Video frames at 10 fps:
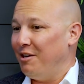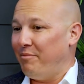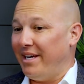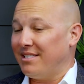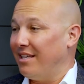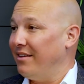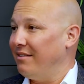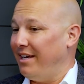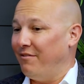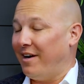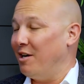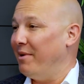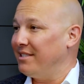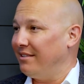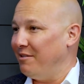based on the
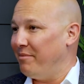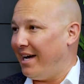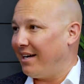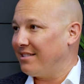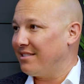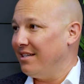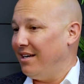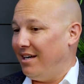environmental impacts